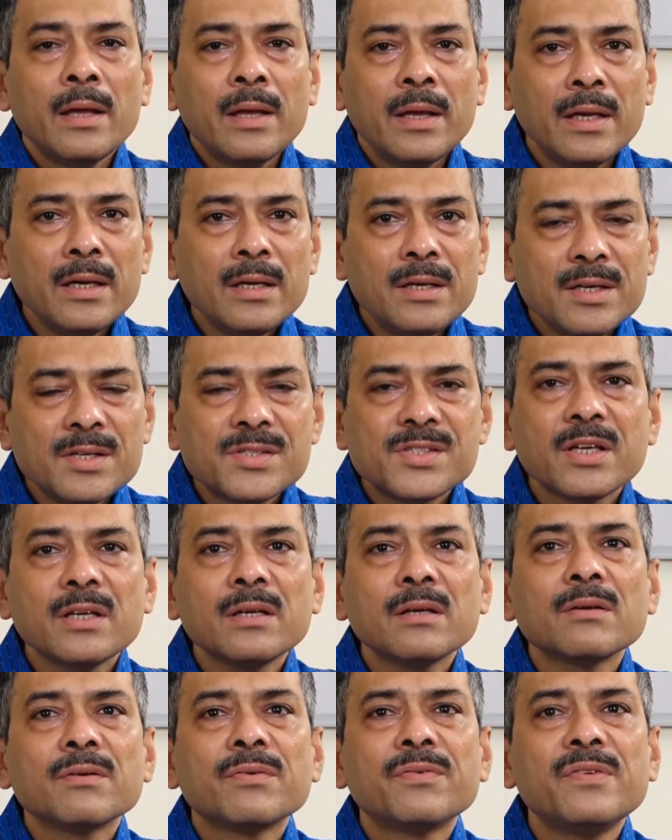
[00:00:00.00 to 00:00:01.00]
In
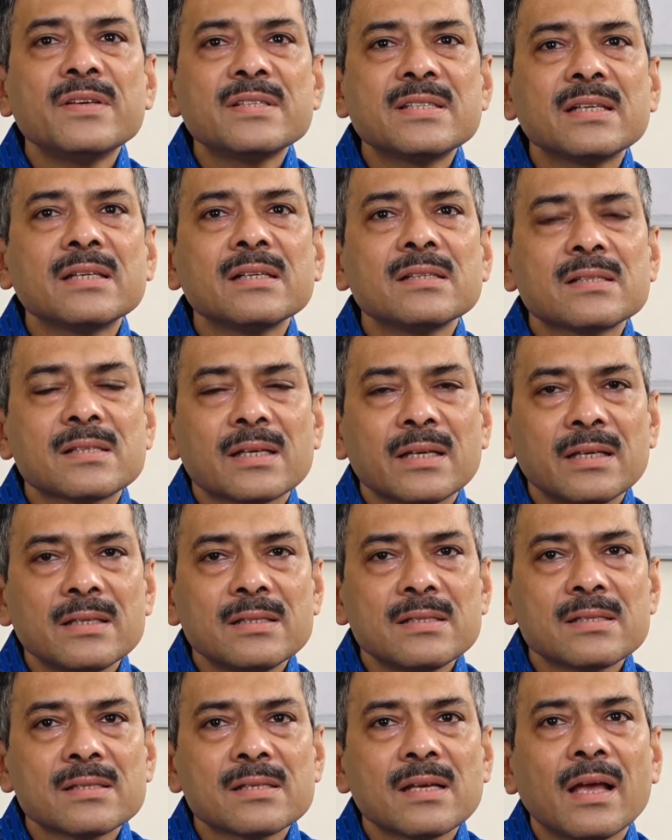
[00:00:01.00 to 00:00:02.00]
teaching physical
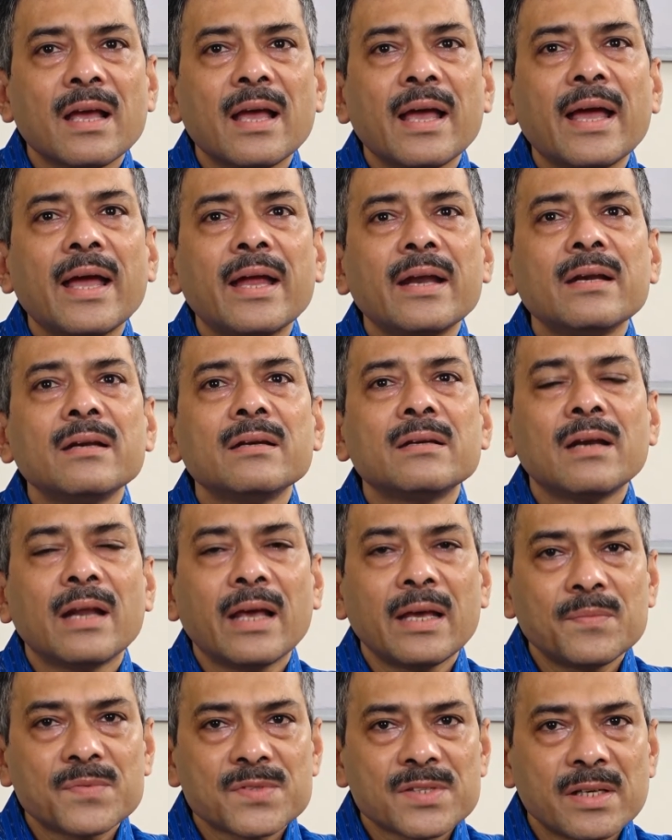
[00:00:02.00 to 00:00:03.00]
science and
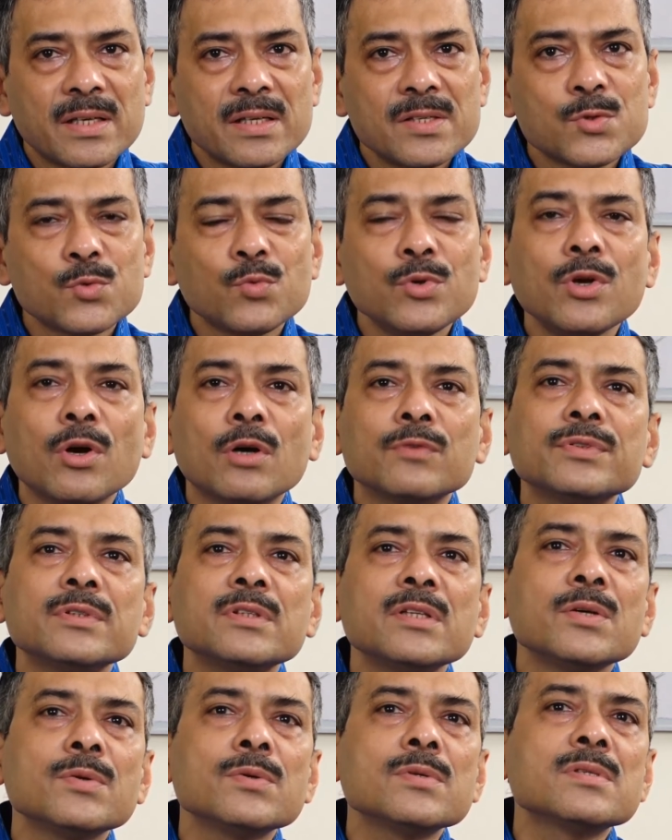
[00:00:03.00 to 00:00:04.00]
life science, we
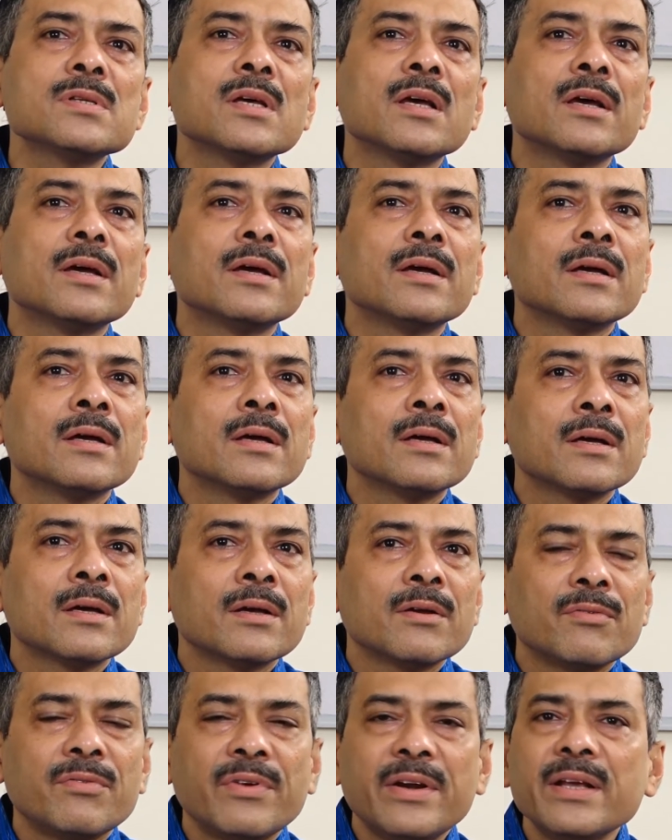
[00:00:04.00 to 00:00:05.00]
often use
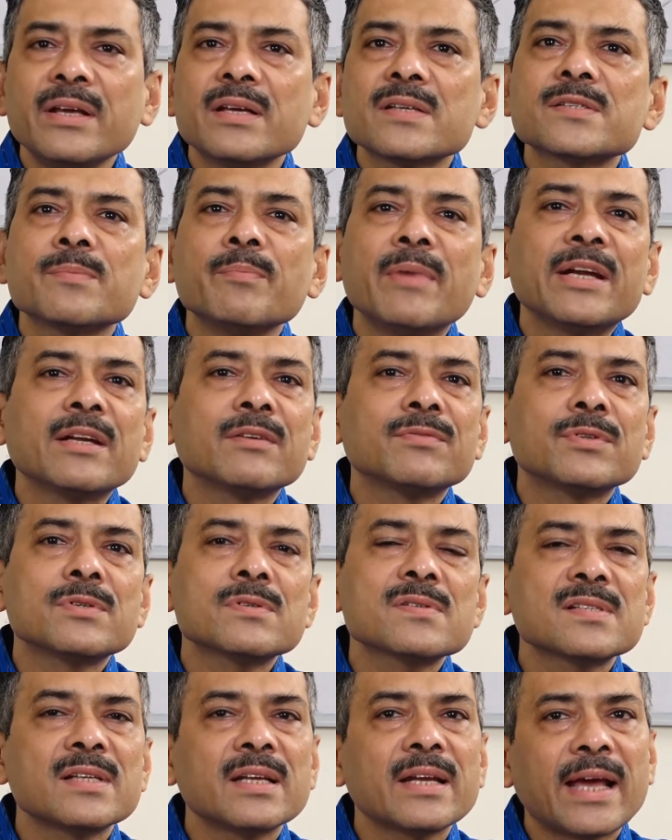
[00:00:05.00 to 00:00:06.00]
various
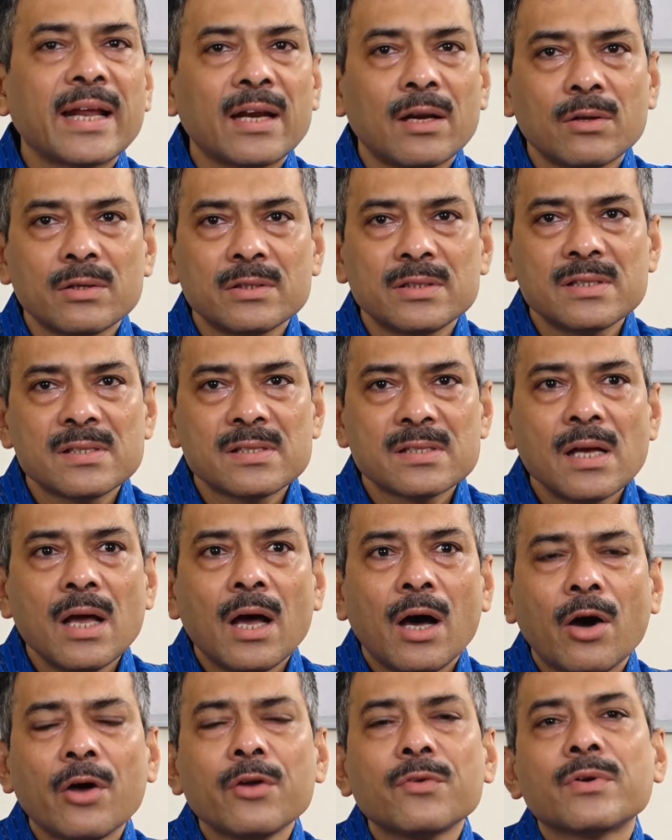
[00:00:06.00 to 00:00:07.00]
metaphors and analogies.
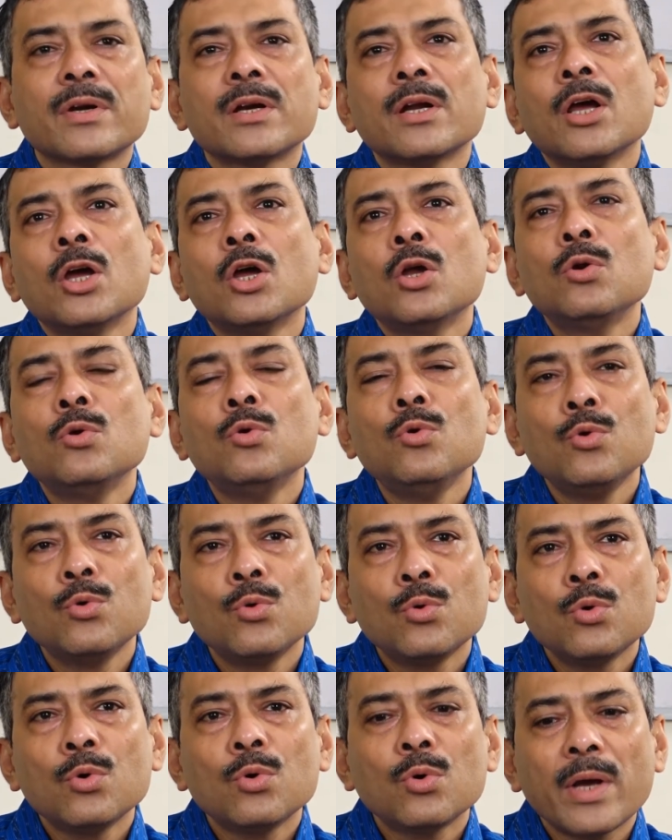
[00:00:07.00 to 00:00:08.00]
However,
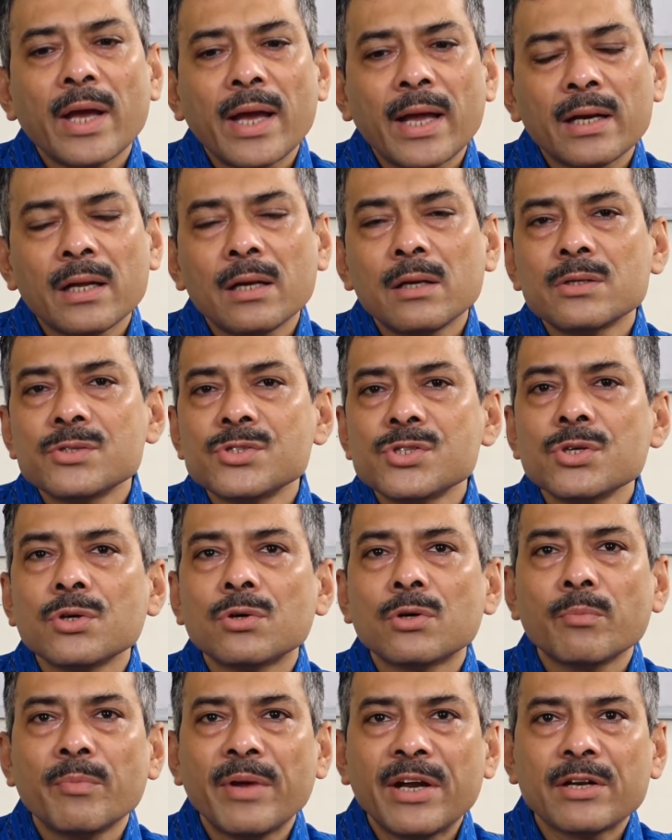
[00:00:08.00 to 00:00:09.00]
no analogy
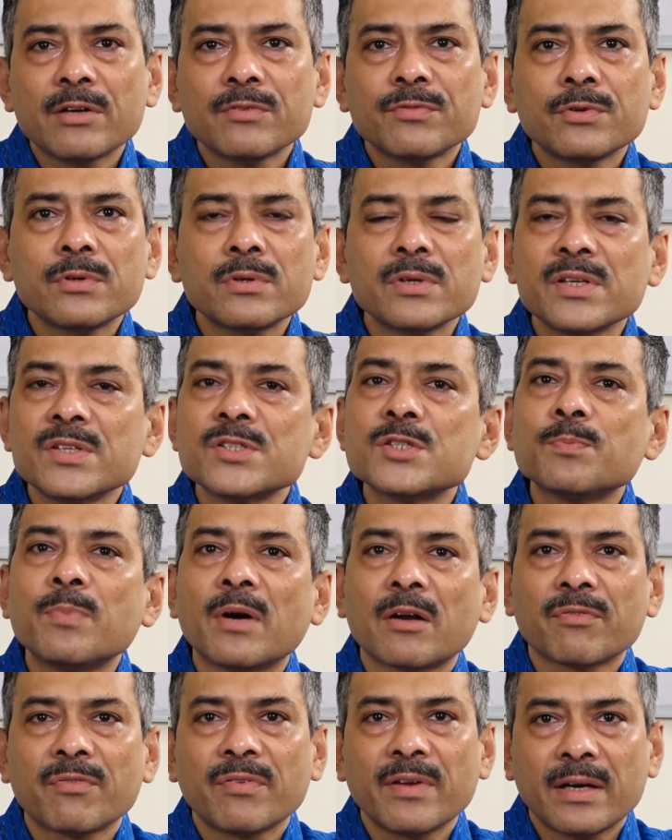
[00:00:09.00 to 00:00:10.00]
or metaphor is
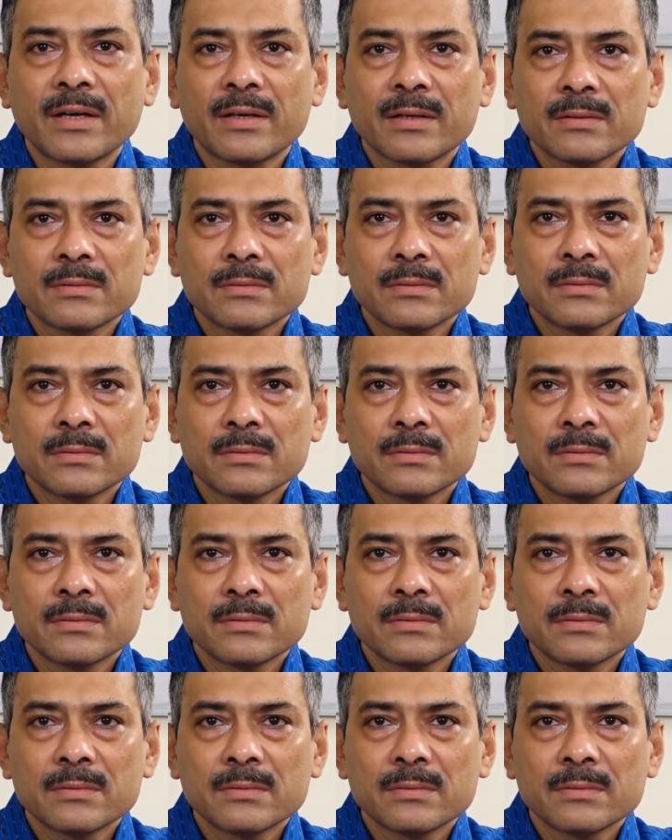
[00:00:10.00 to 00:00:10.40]
perfect,